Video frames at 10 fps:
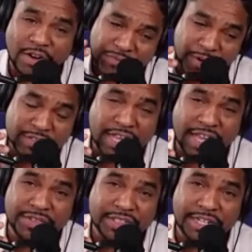first
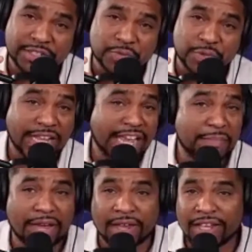conversation was, hey,
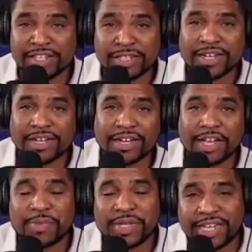man,
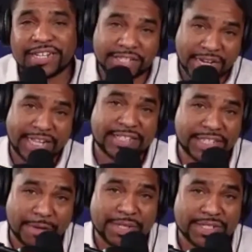help me get into that
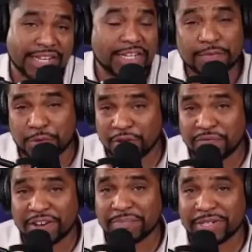shop because I love doing
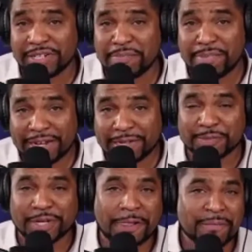vulnerability
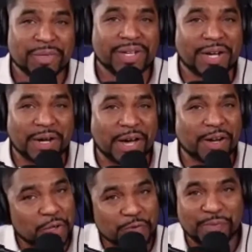management. Yeah. I
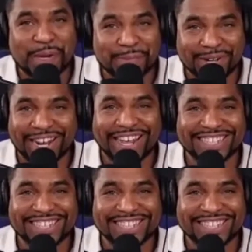don't know if you remember that.